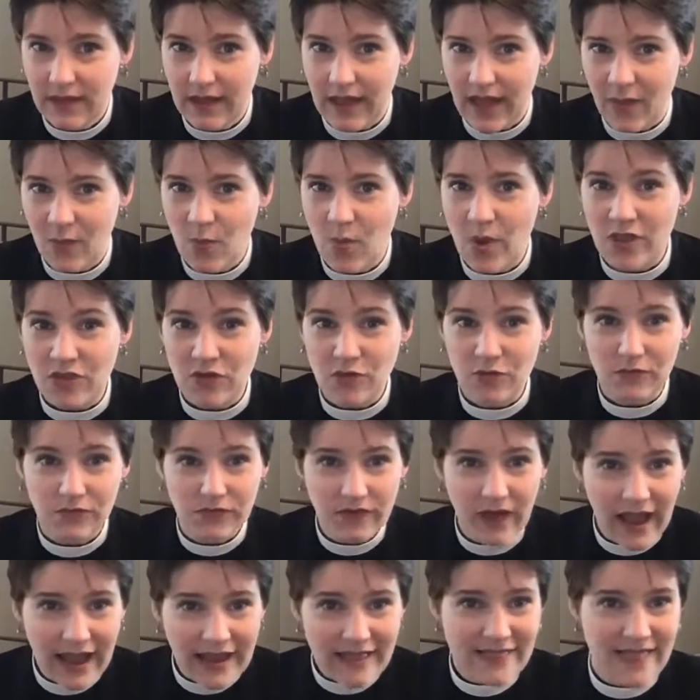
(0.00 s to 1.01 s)
And when you
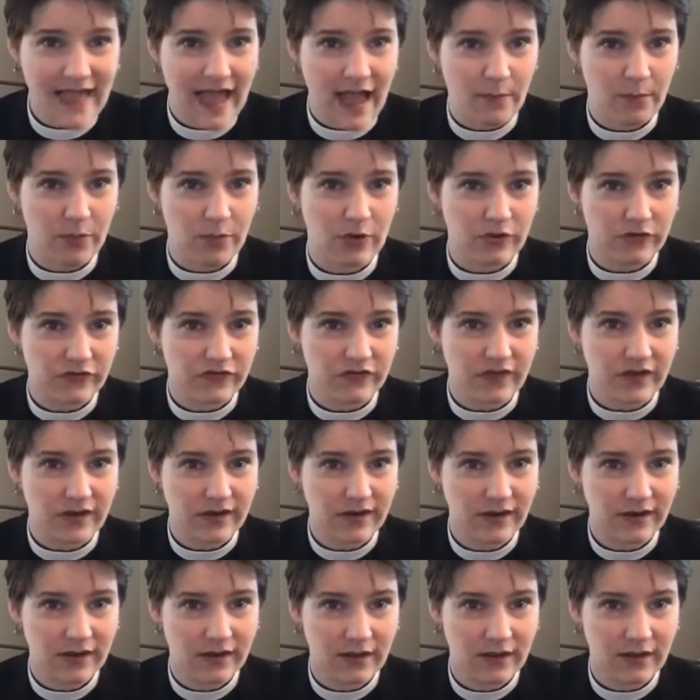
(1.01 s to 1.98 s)
find that person,